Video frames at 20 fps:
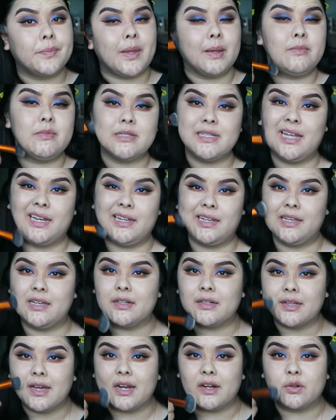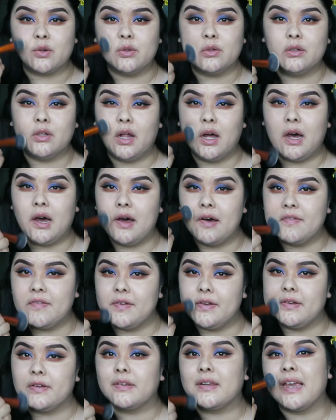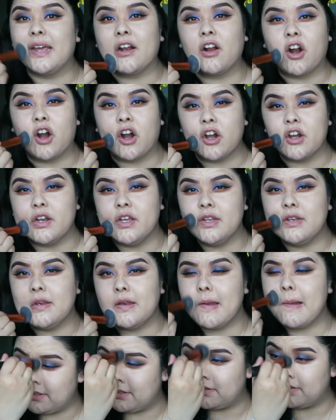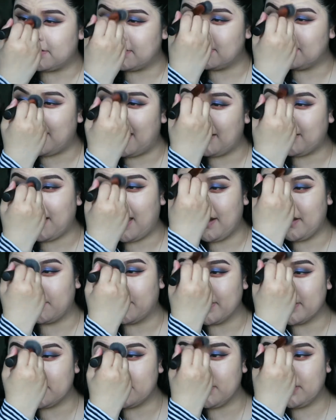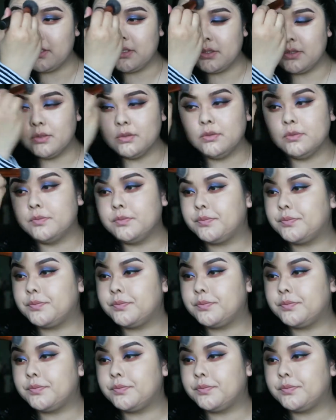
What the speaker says: I'm just letting it kind of cool off and get hardened. So that kind of works too.